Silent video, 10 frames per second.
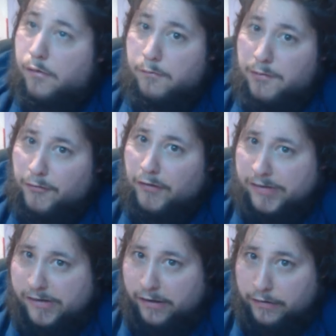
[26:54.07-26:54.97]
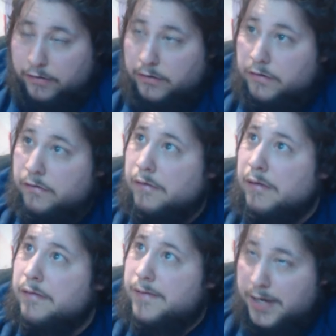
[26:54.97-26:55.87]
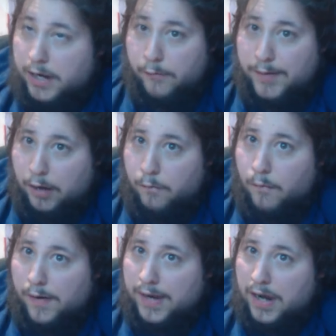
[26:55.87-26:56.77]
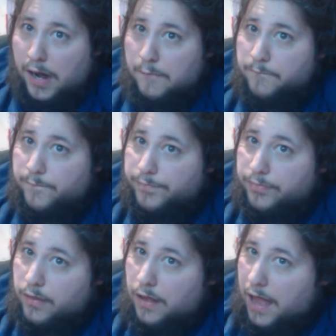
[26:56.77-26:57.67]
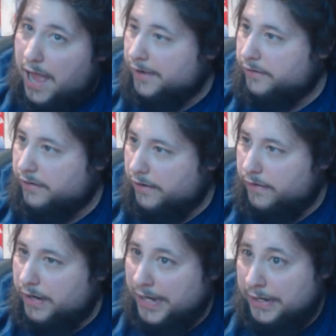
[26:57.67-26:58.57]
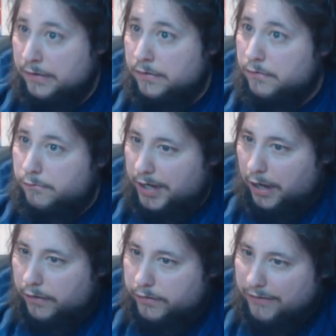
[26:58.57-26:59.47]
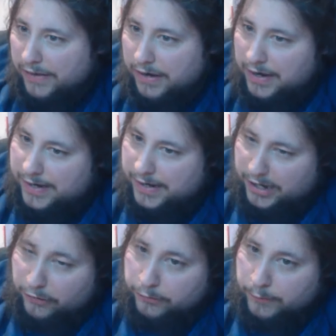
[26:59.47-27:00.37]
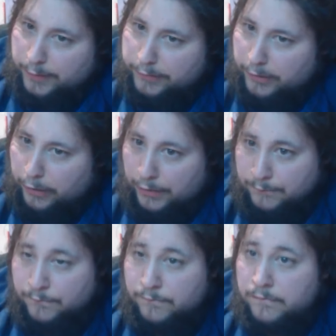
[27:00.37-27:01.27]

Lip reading: we've got a chance. We go 1-0 up, and suddenly we can't defend the lead, it goes to extra time,